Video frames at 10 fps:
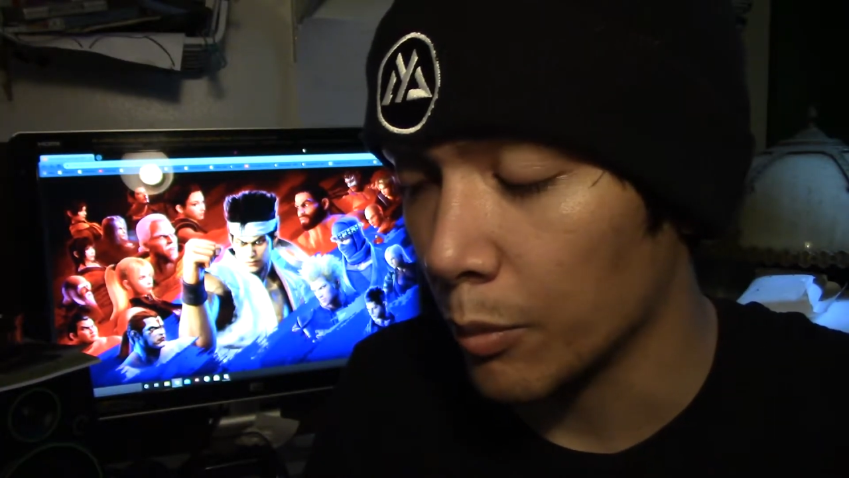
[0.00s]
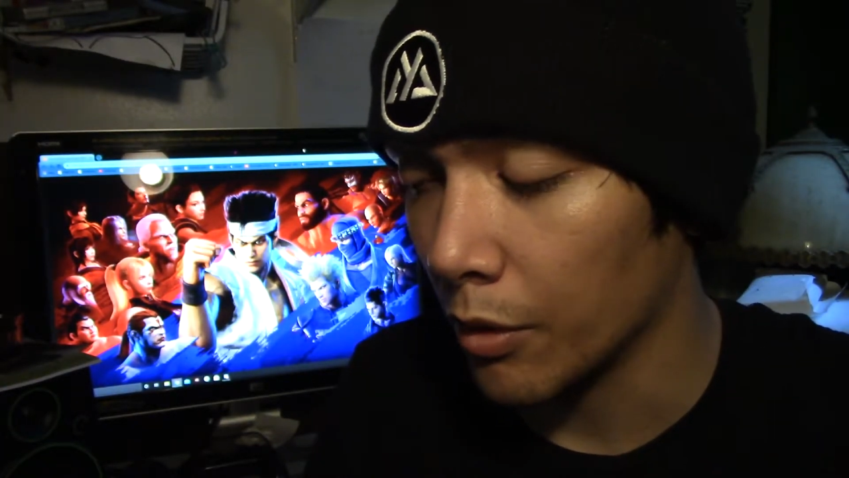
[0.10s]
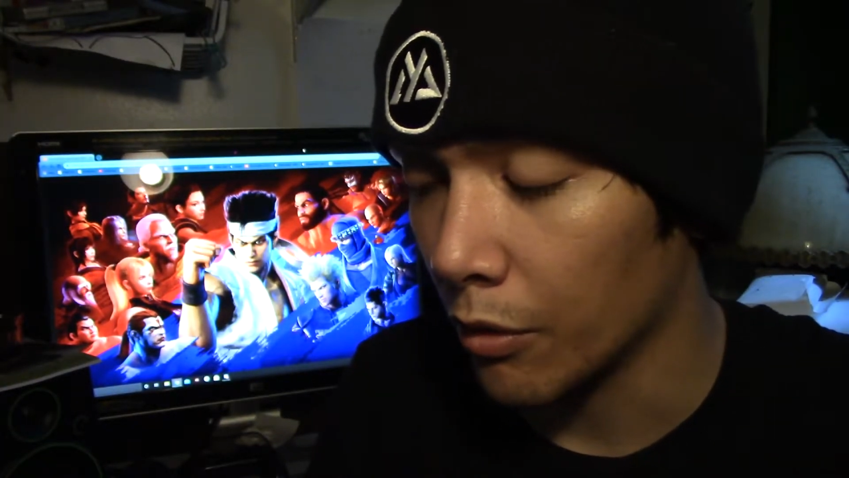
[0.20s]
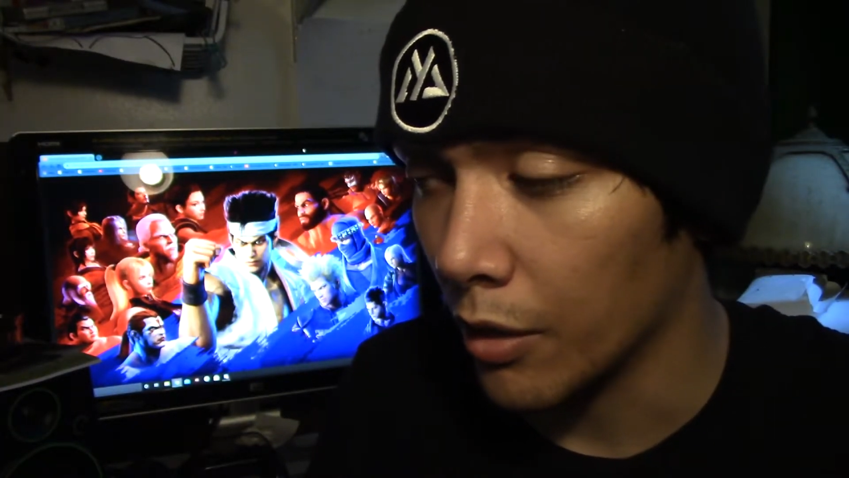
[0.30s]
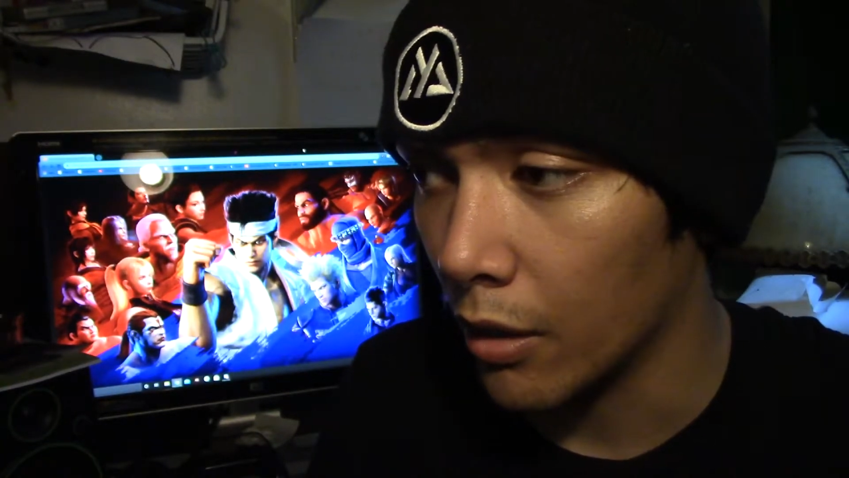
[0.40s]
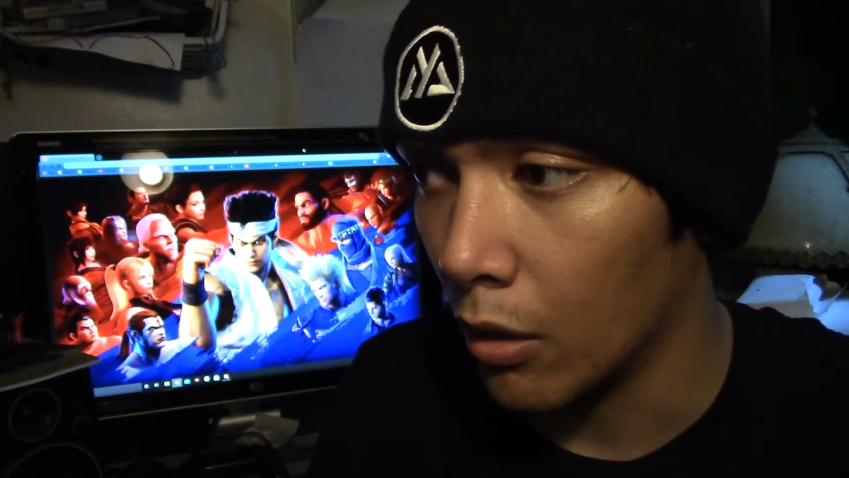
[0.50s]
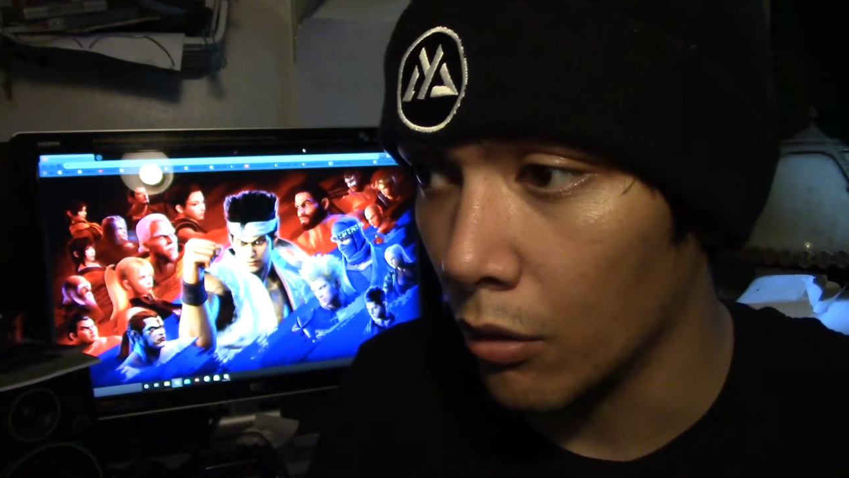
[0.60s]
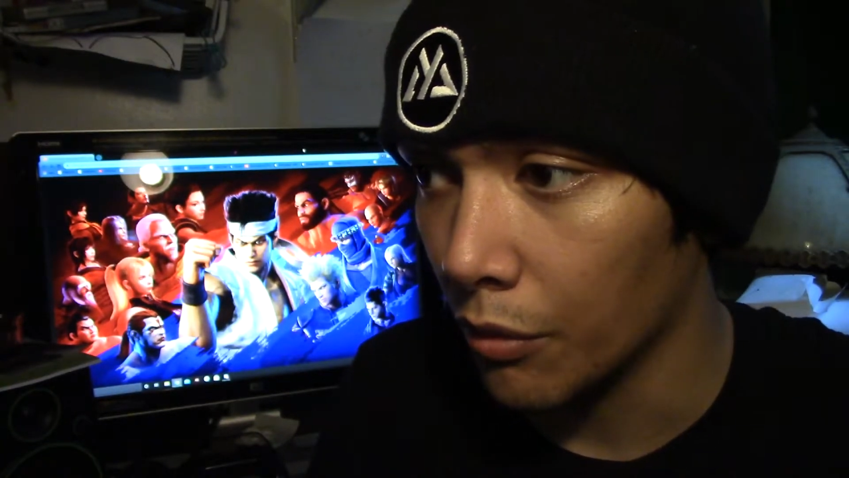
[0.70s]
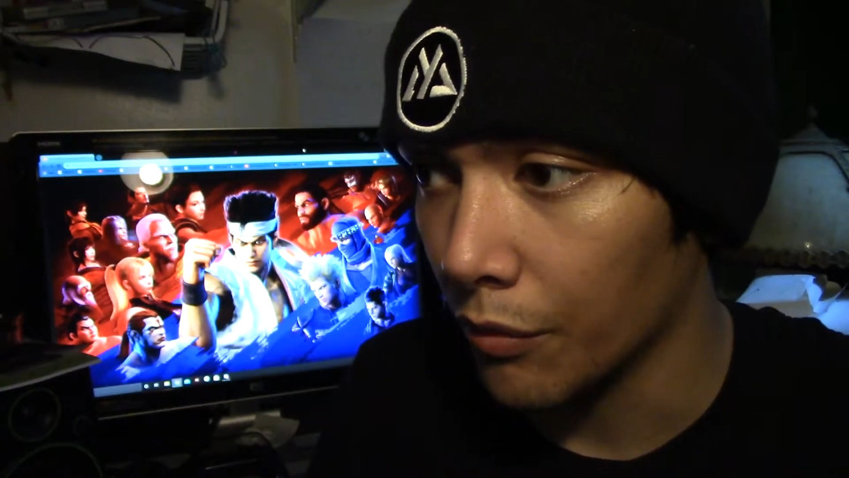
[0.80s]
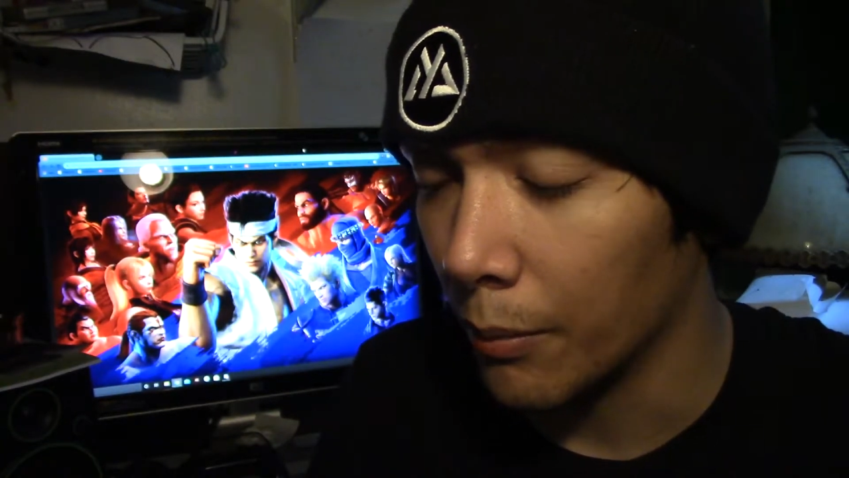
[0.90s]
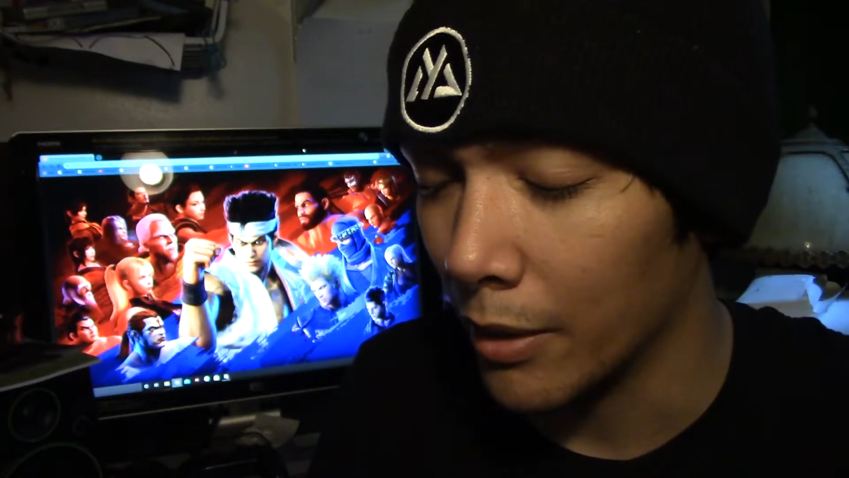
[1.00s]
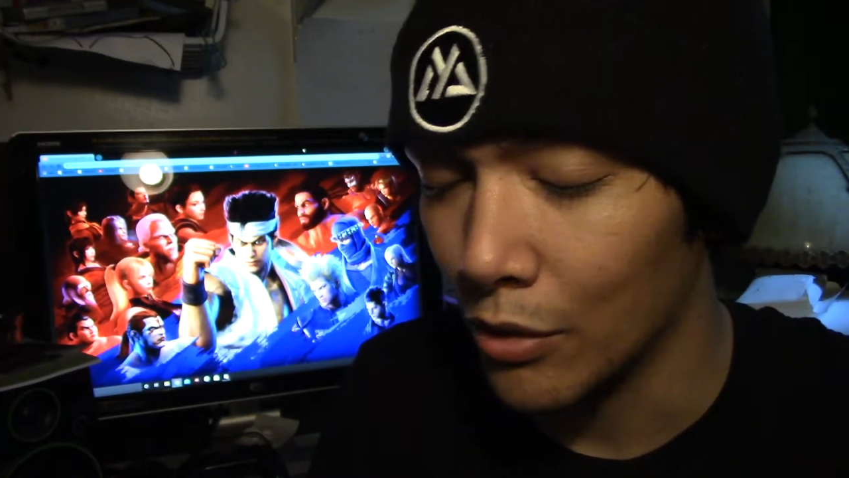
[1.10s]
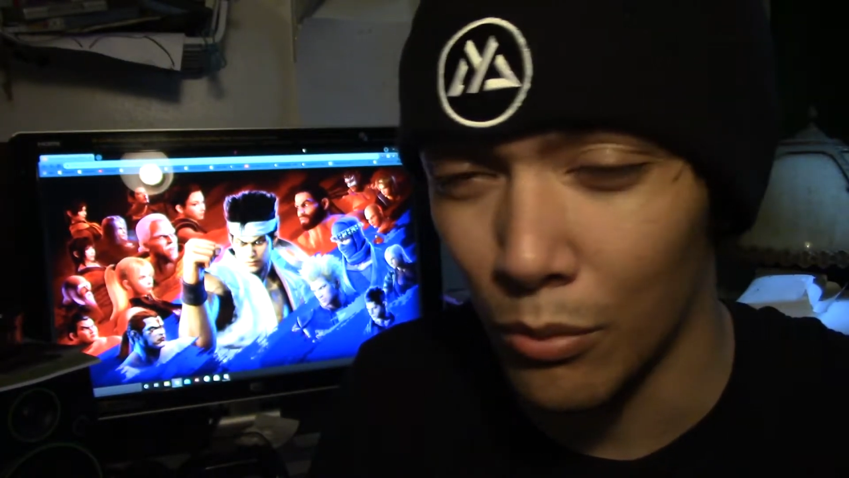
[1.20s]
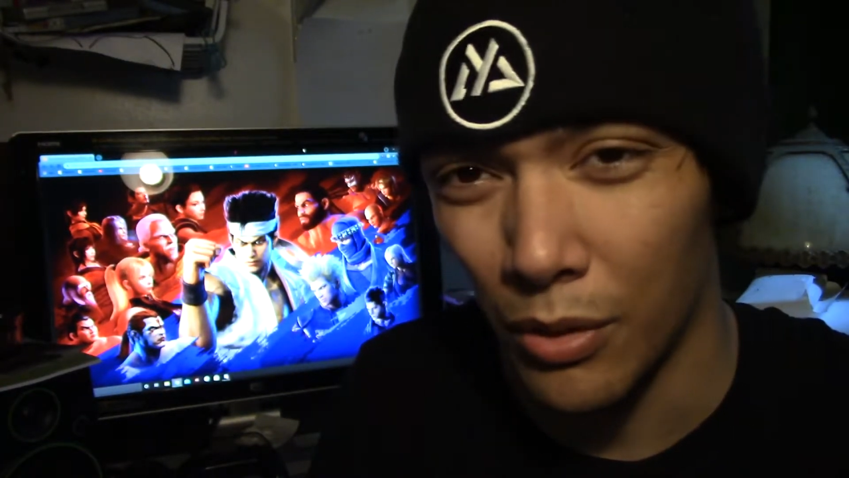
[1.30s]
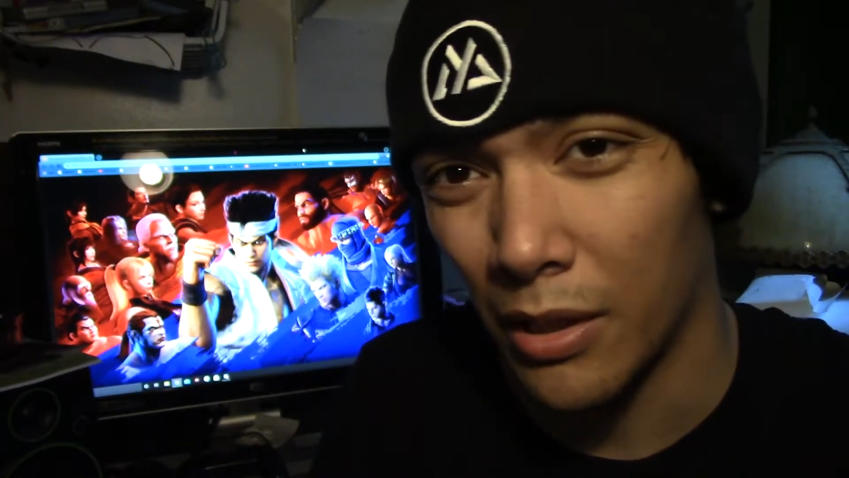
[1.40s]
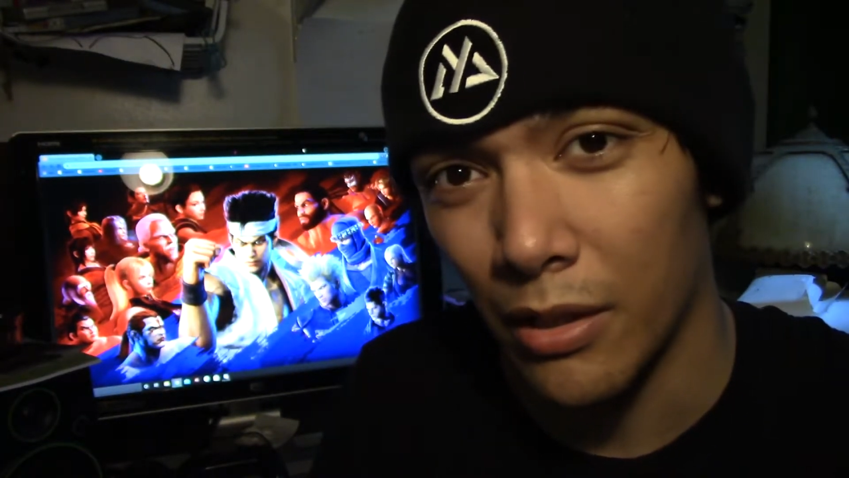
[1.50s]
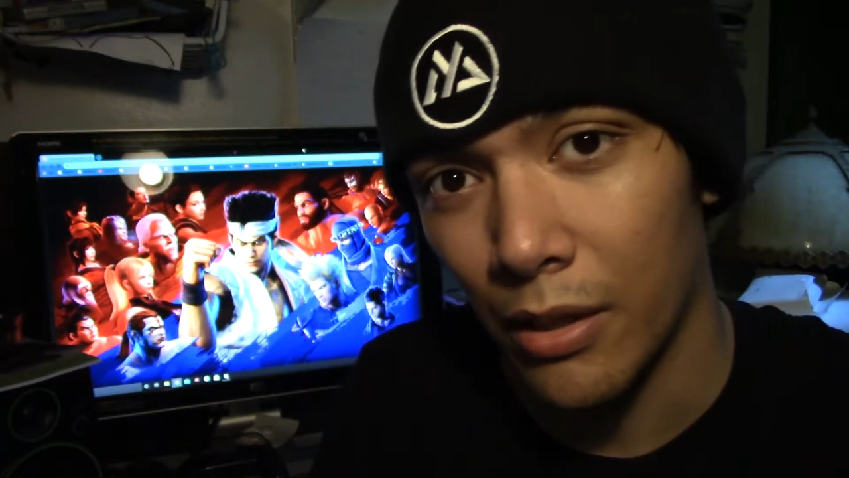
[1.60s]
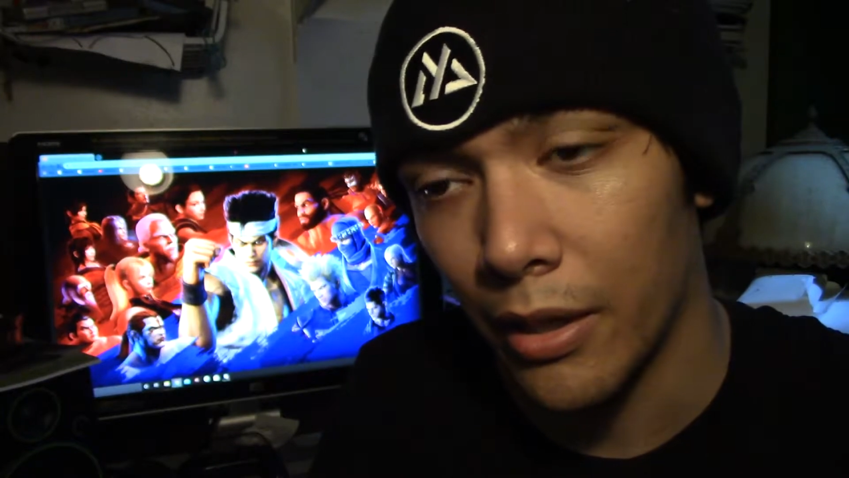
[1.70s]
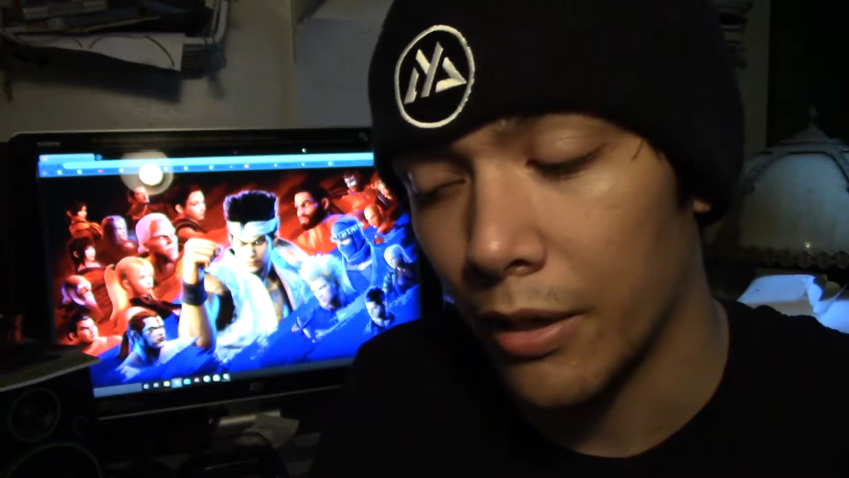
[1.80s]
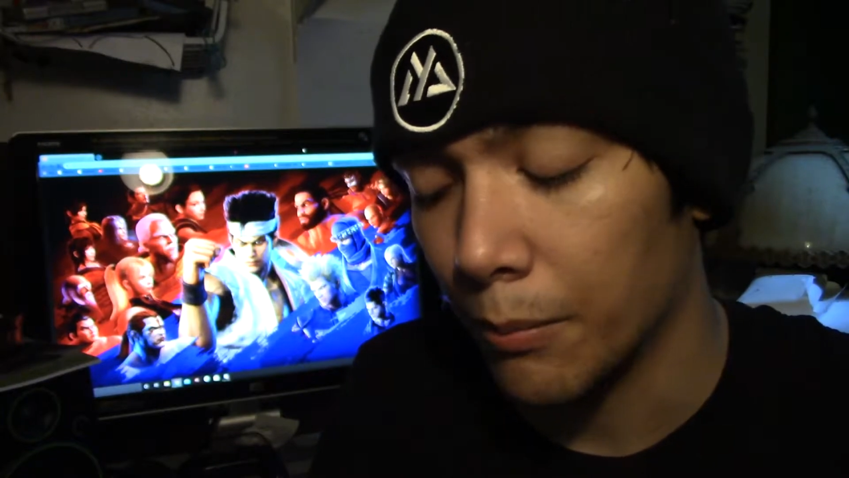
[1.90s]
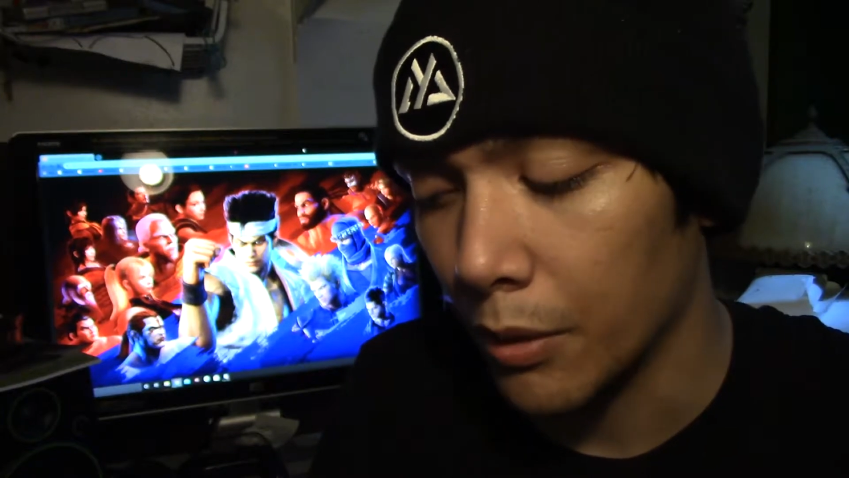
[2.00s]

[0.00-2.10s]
whether or not all of them, I don't think it can,